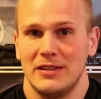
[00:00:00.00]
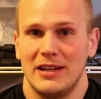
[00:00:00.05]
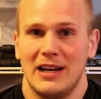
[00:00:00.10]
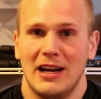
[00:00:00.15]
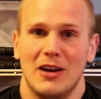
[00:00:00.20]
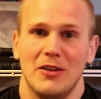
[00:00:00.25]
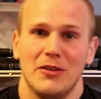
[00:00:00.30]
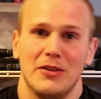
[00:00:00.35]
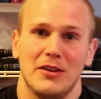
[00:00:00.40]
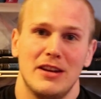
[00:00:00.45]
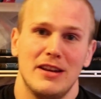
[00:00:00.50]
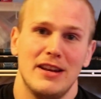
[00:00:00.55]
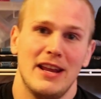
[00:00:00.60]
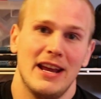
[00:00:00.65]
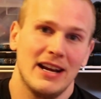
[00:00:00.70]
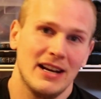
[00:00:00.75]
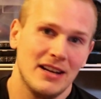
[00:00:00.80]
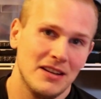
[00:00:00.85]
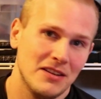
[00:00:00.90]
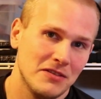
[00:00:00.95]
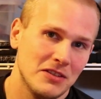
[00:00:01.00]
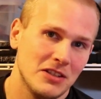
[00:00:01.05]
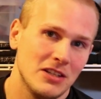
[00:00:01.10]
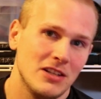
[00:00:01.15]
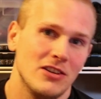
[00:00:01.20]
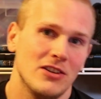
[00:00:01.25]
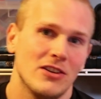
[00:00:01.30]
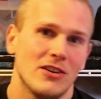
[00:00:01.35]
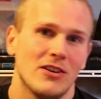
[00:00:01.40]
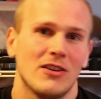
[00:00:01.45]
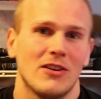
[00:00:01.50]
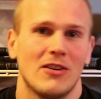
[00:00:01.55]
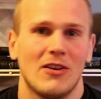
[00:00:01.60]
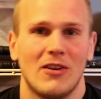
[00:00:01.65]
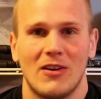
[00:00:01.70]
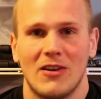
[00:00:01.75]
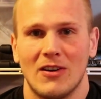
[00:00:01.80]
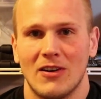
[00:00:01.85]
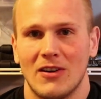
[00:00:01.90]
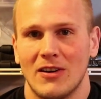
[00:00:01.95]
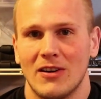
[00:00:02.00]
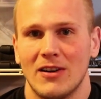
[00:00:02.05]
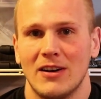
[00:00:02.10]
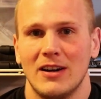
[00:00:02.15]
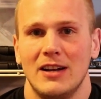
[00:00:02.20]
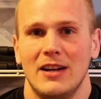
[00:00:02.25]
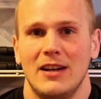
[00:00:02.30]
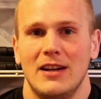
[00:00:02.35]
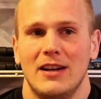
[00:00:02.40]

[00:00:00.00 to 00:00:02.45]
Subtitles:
Now, the negatives here are